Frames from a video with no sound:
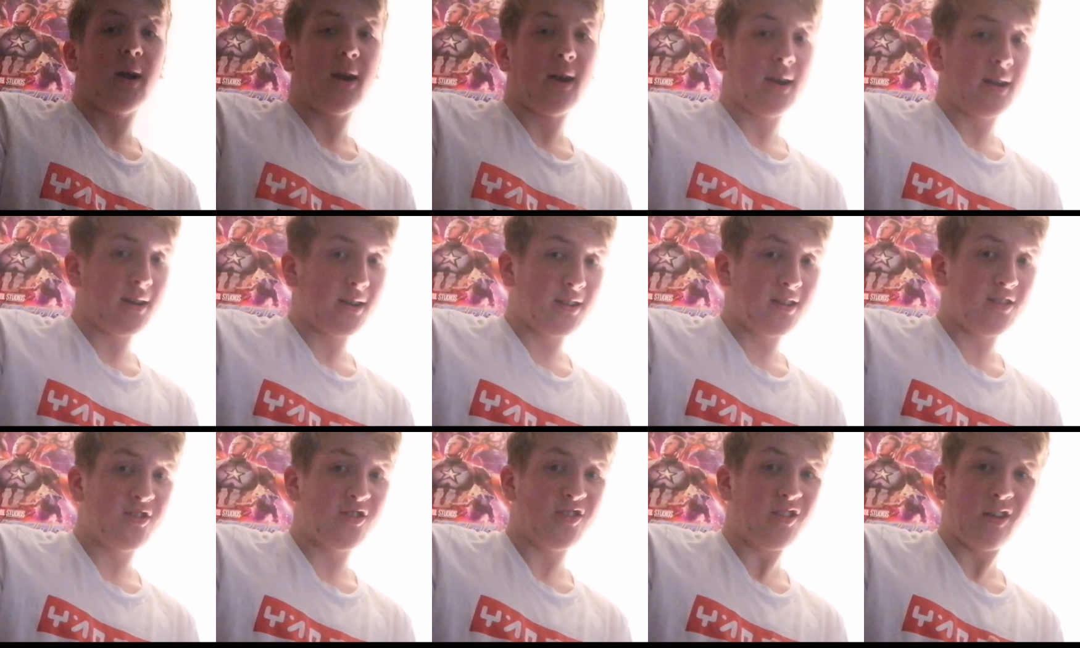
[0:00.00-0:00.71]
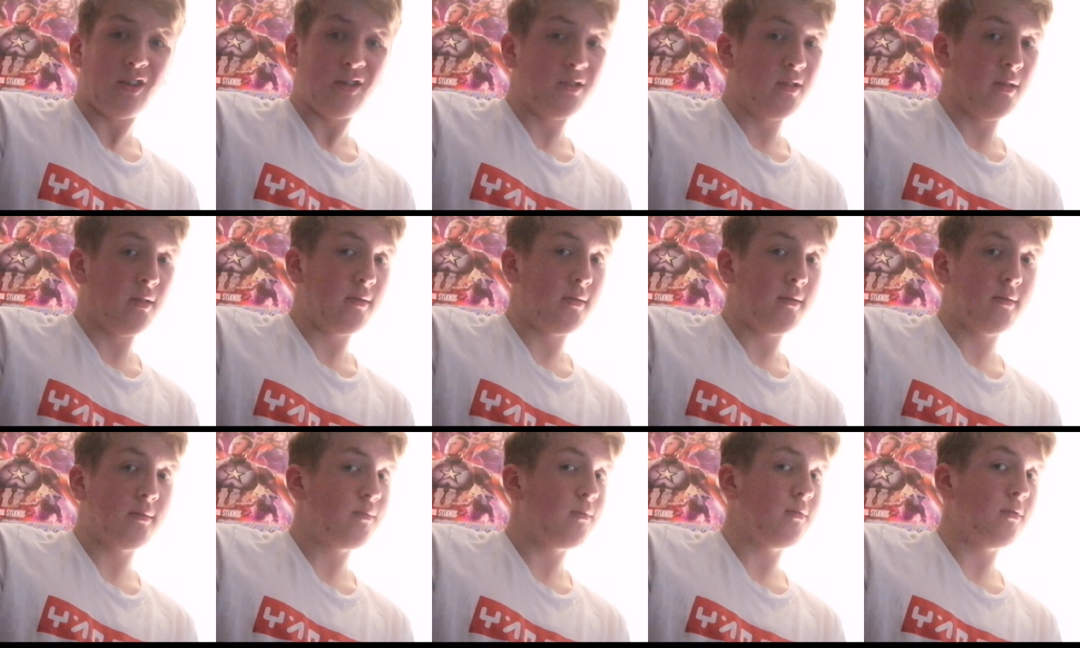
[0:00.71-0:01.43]
I can at least see that
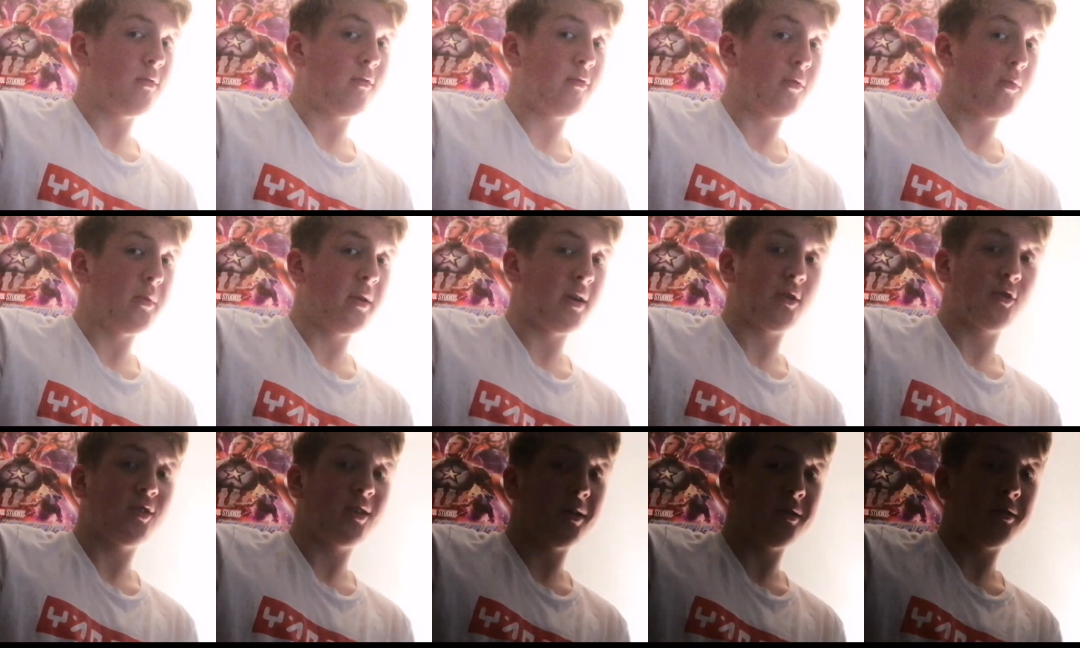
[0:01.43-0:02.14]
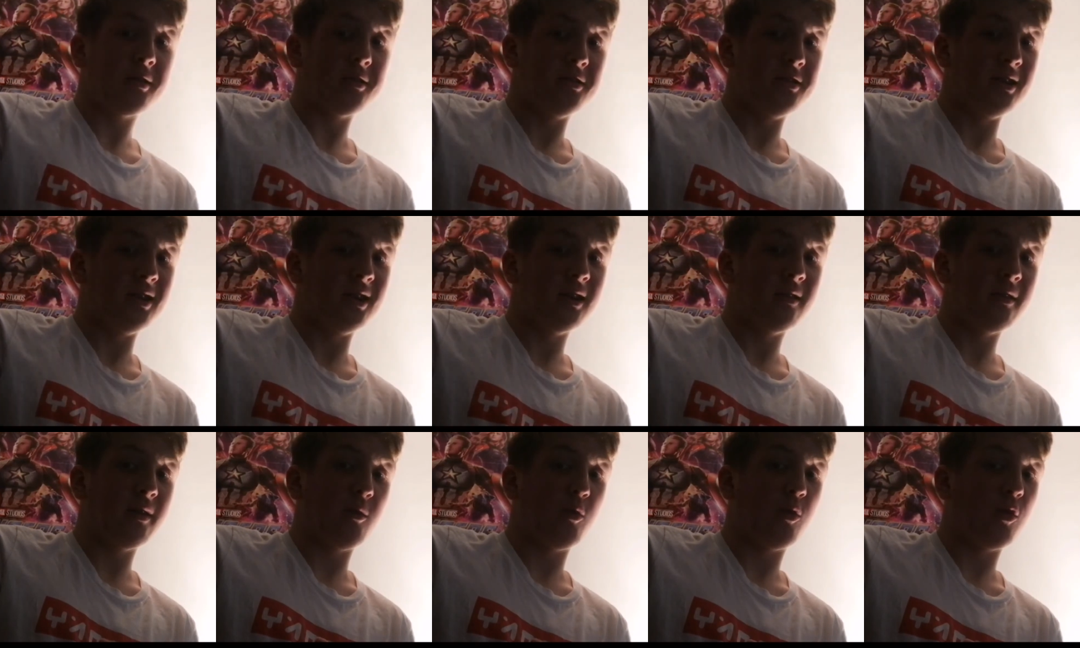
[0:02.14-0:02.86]
the filmmakers had an idea
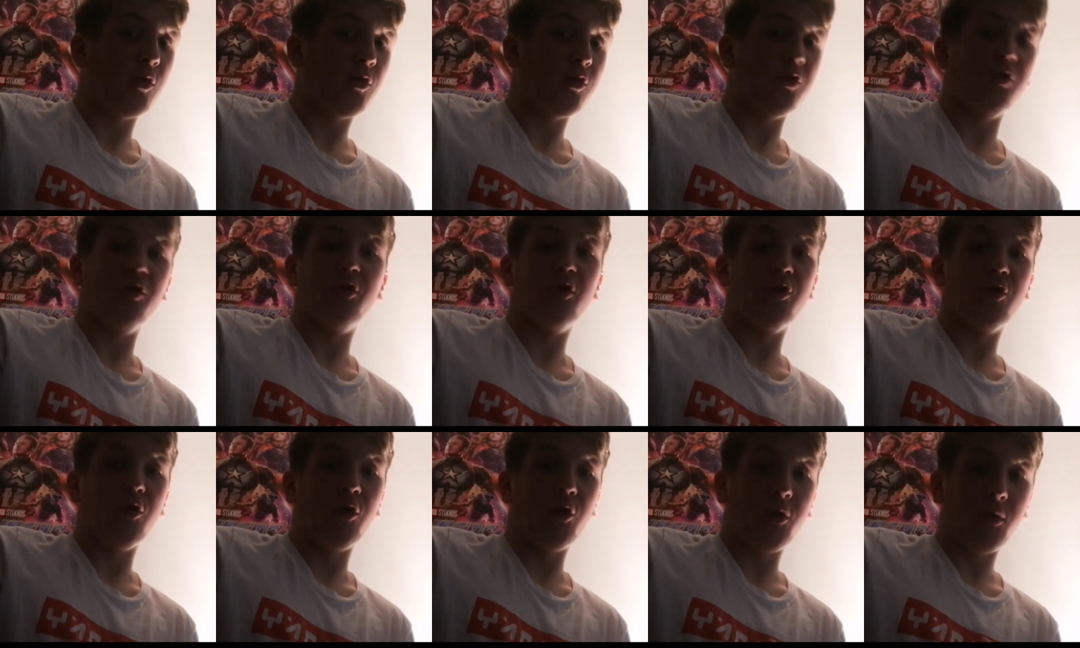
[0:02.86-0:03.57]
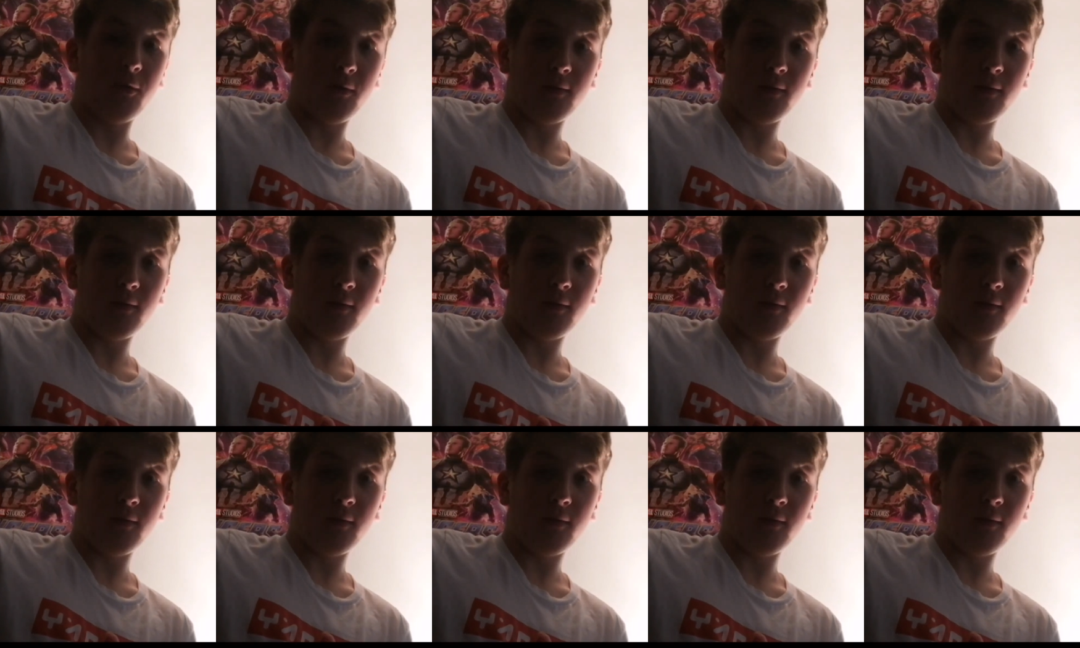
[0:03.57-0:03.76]
and they wanted to